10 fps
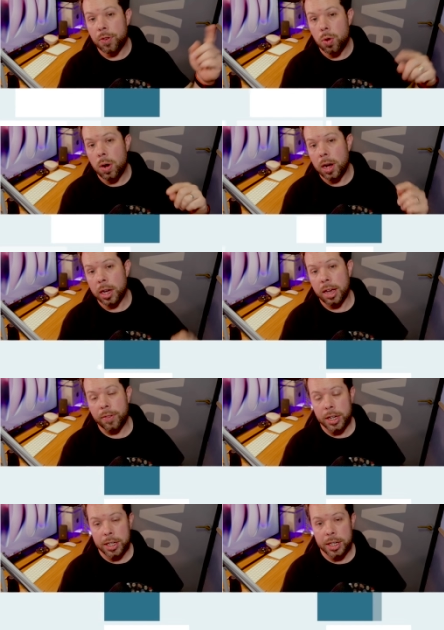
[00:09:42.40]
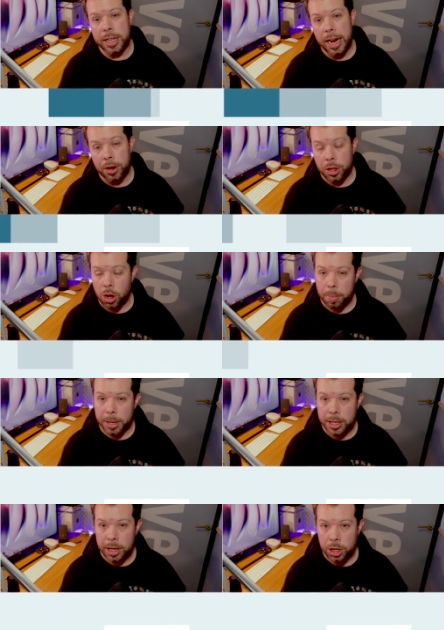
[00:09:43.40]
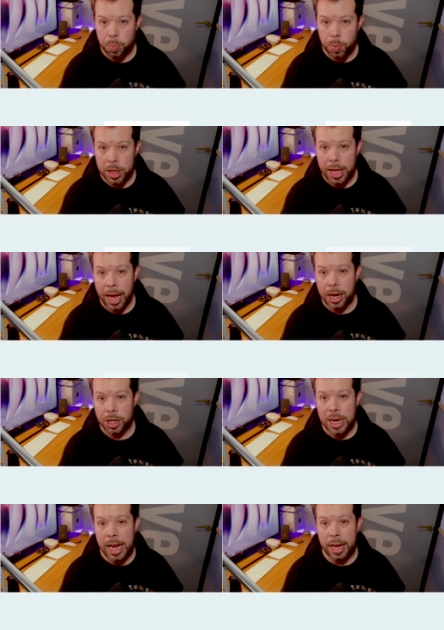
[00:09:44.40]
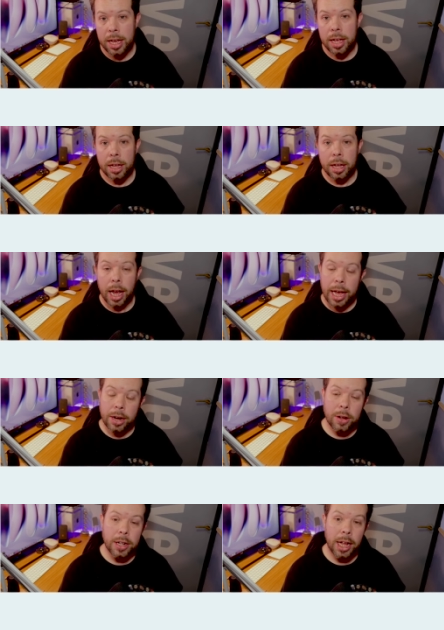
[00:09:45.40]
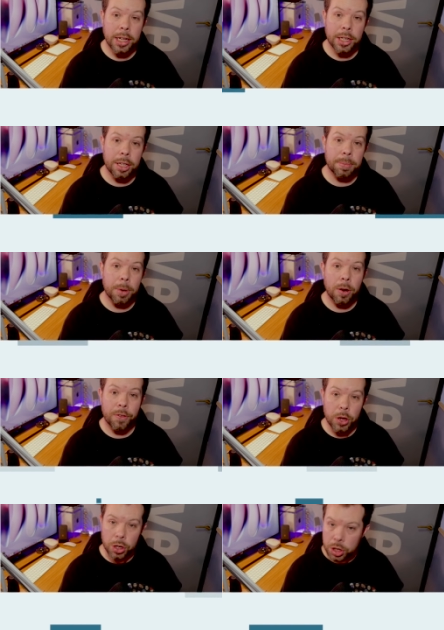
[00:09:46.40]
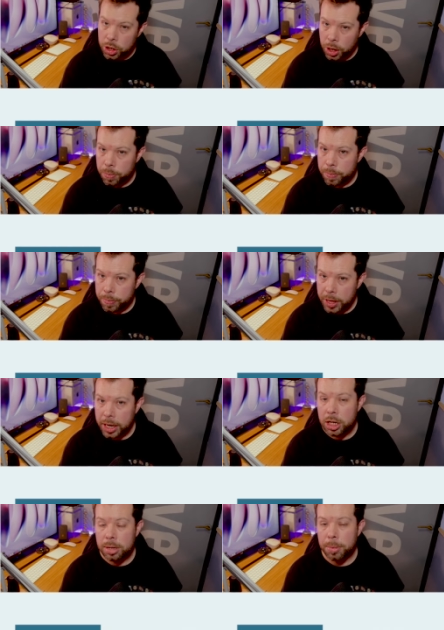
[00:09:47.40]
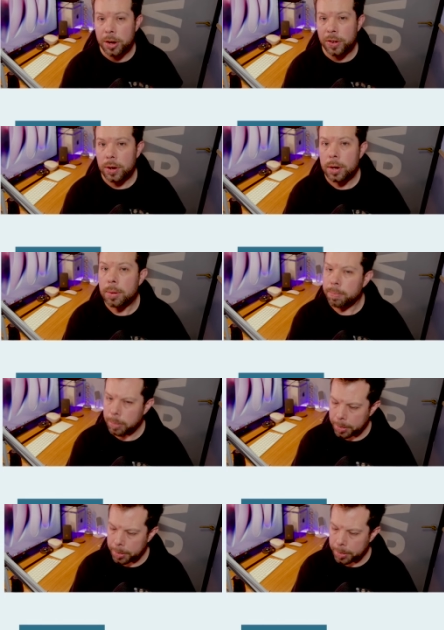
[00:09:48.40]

your iCave answers down in the comments section with the hashtag, and I'll answer them on a future show. Thank you so much. Bye